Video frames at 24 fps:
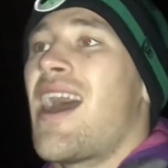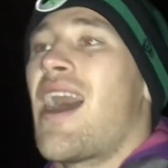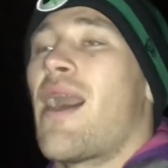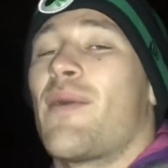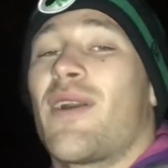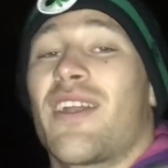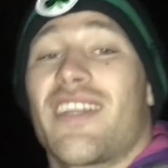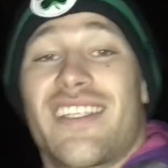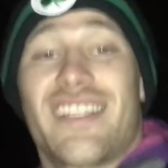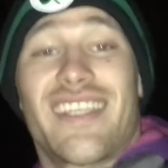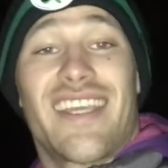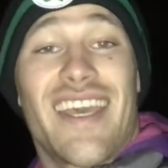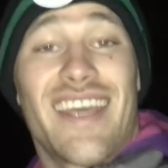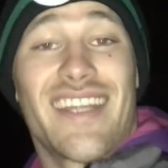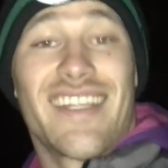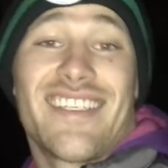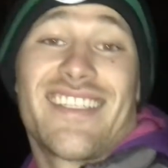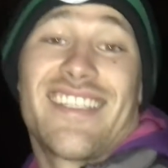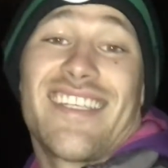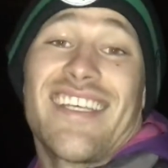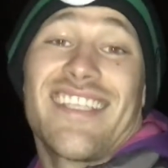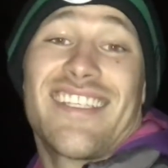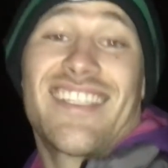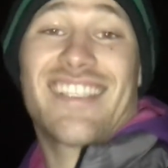I managed to get an
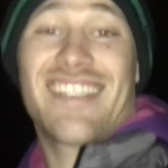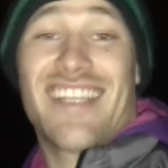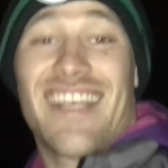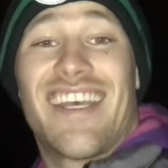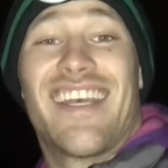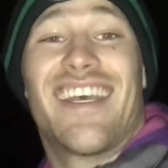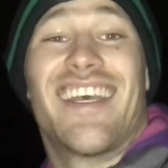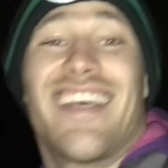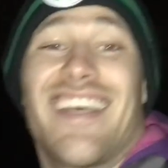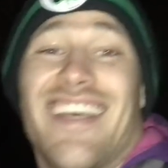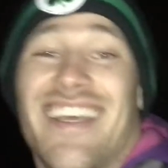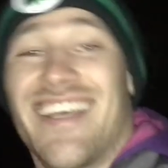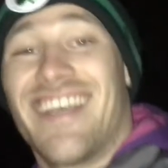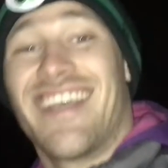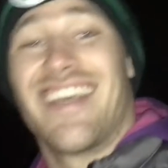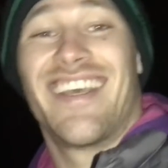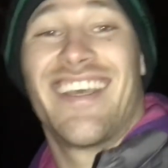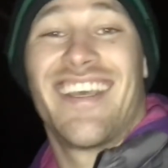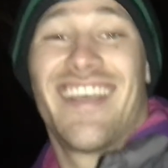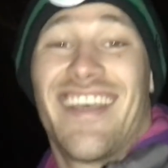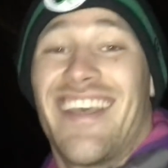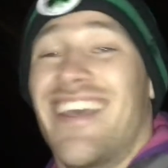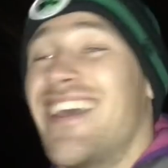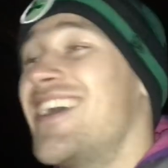assist
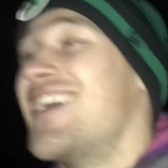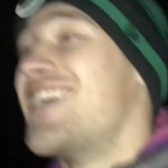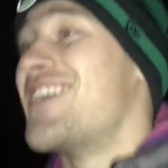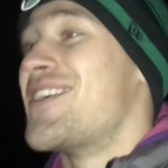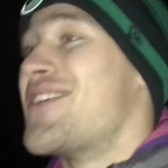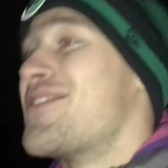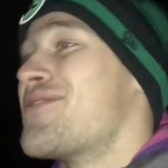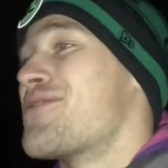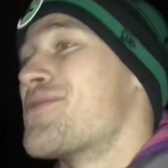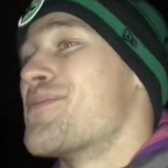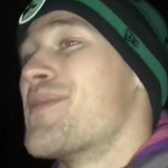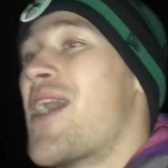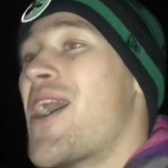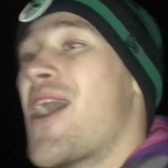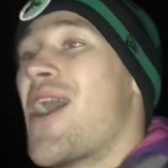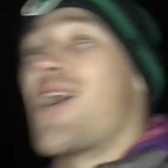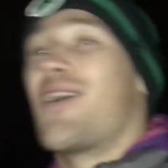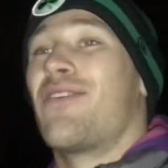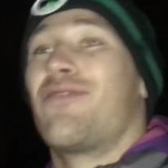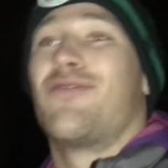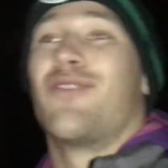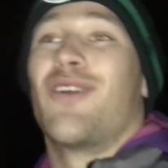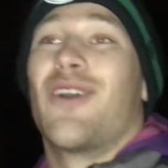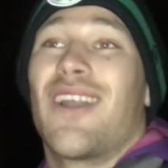from a
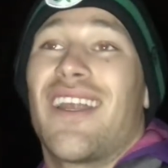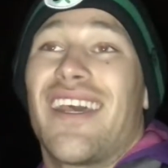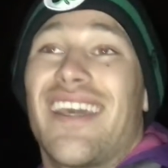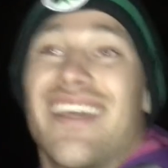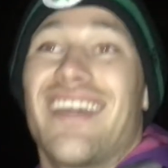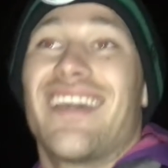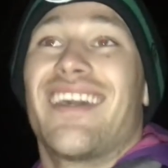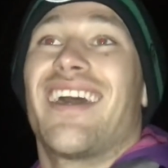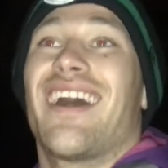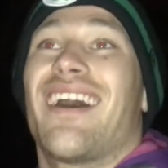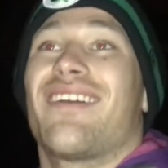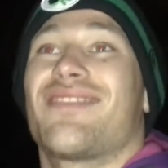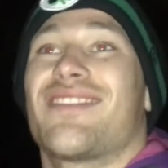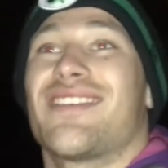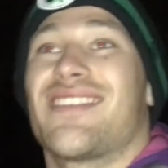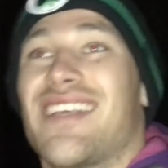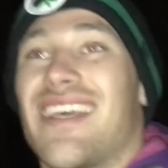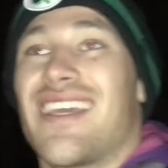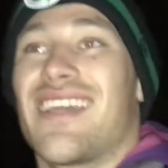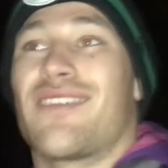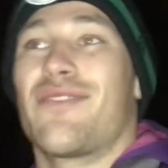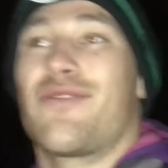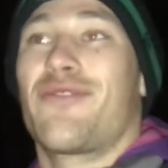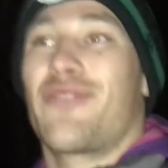half volley after
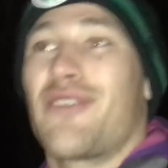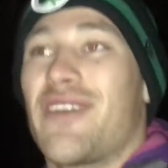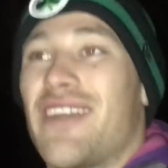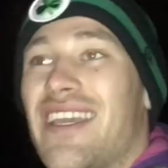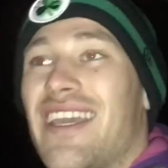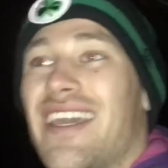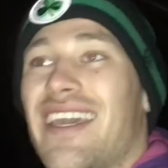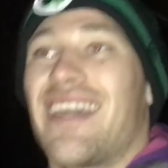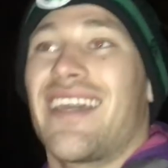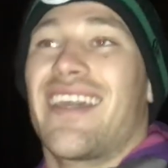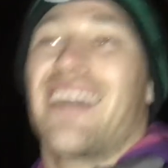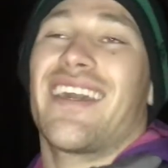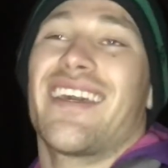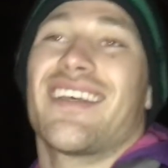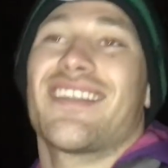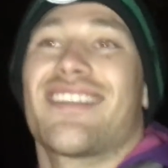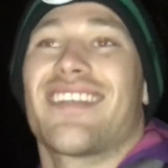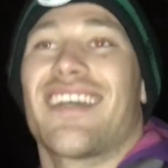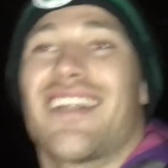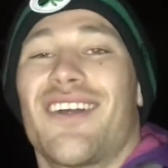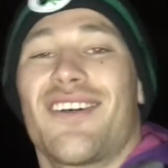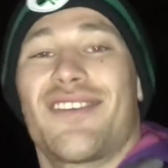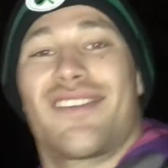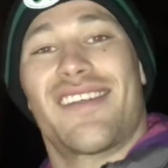taking a free kick,
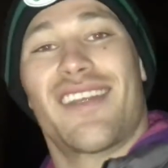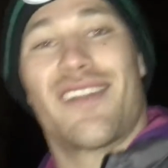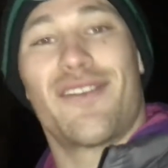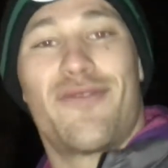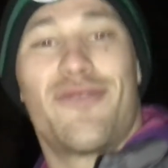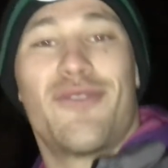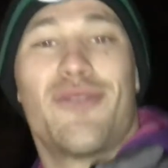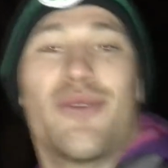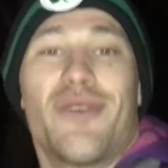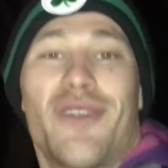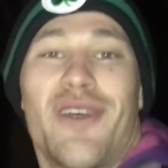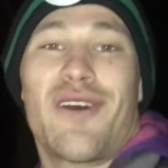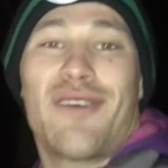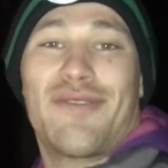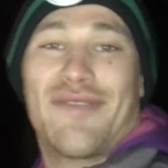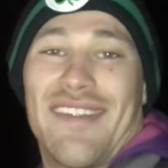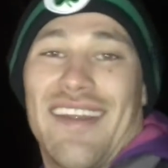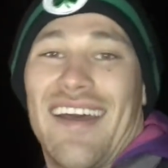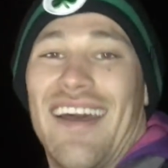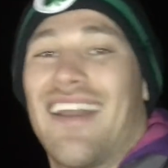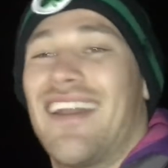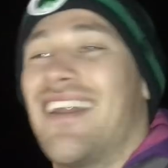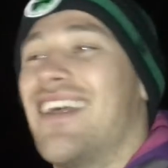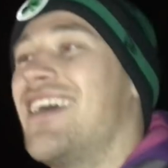sent our centre forward off,
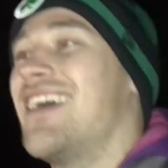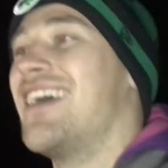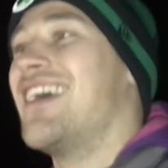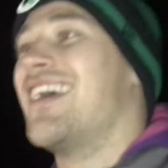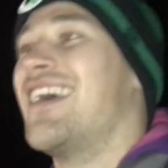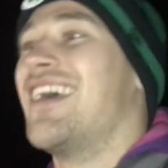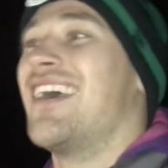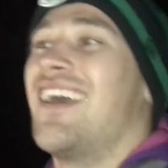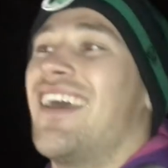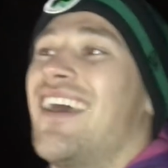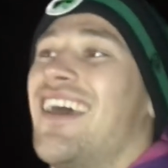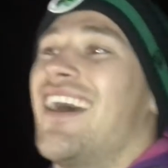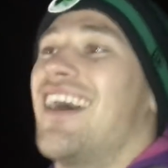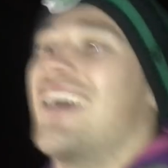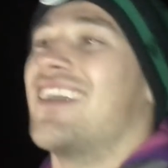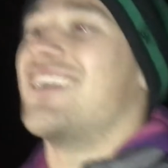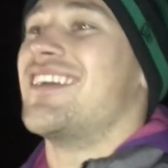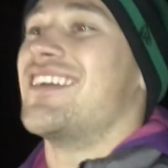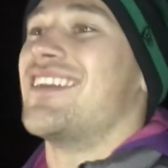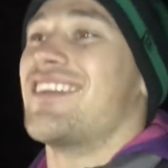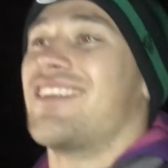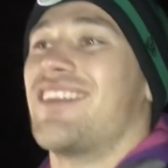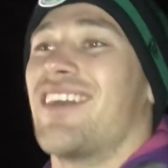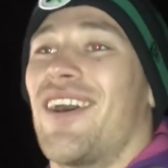Dan, and
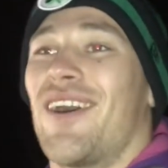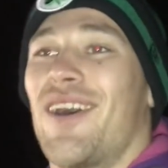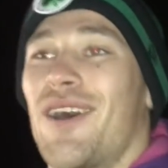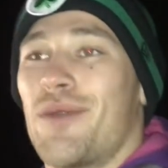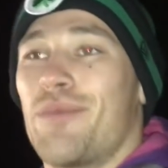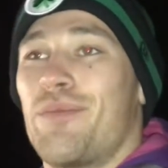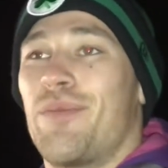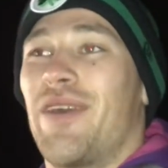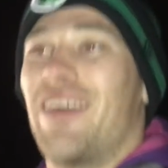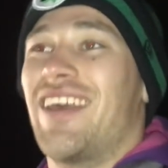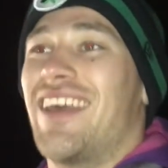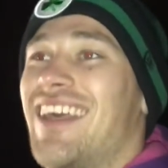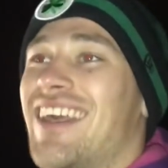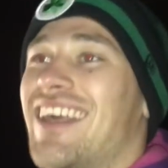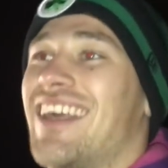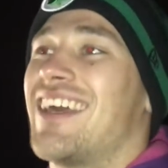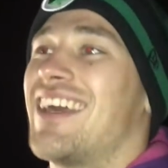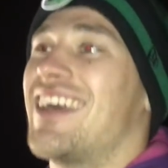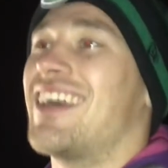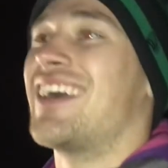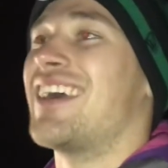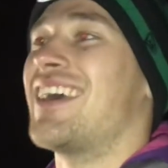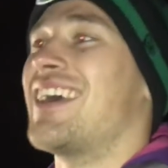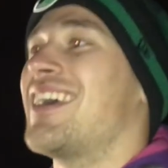he did the hard bit,
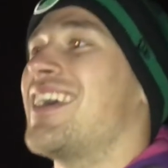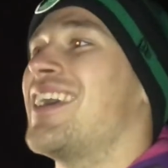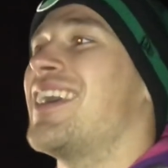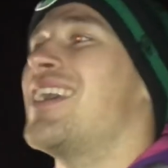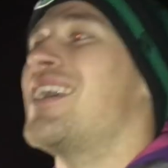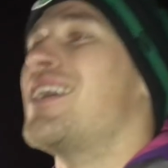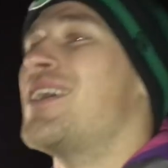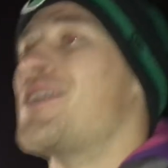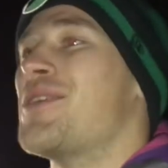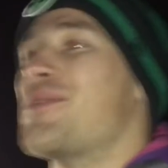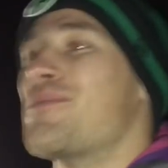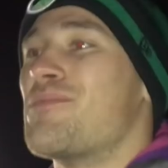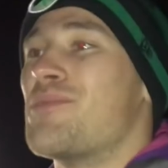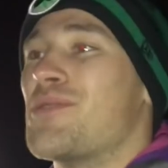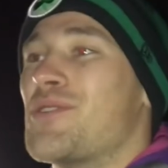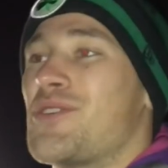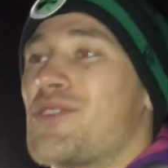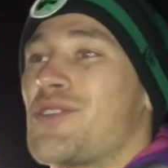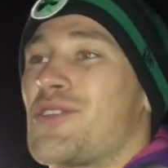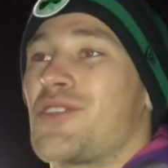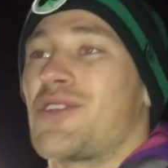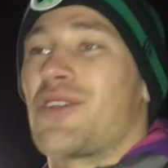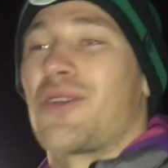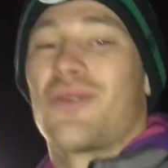but
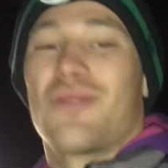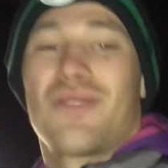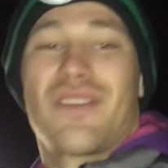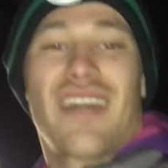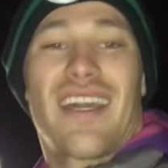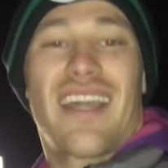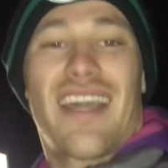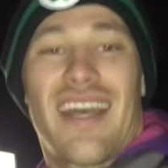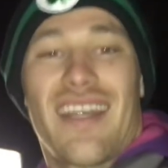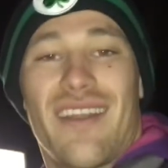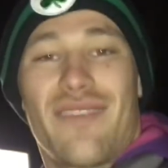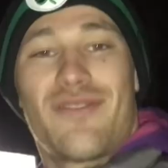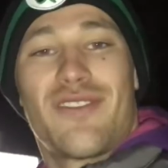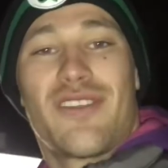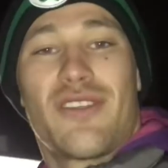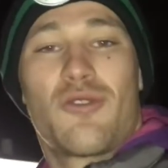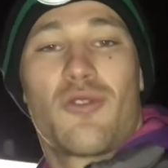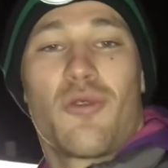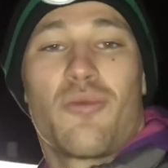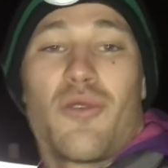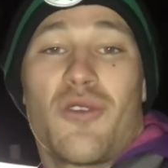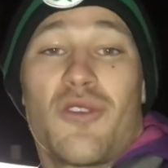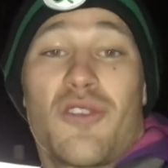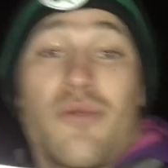just shows that kind of
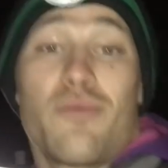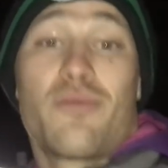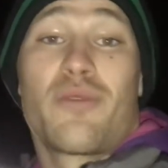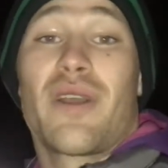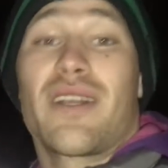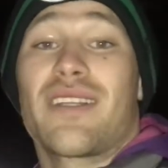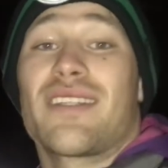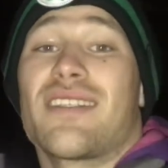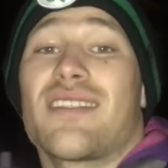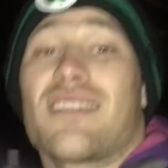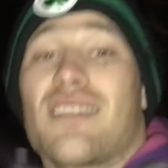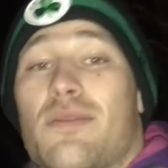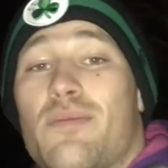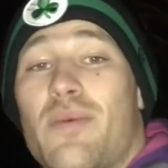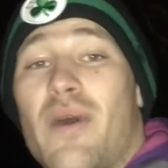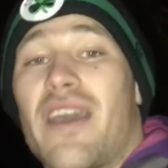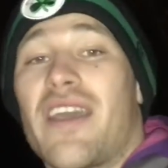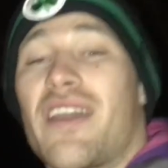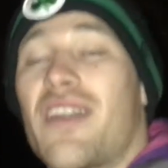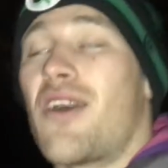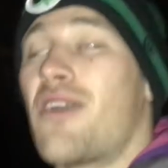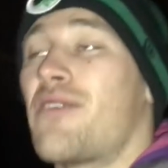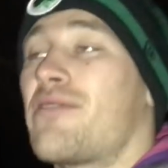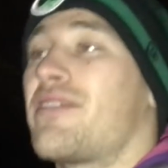distribution practice is
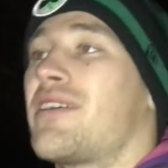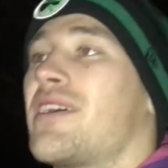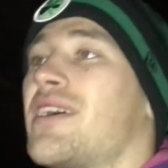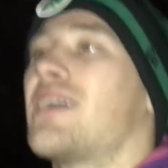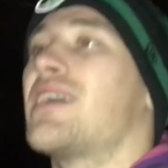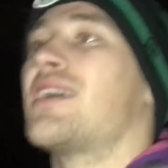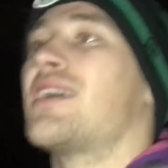paying off.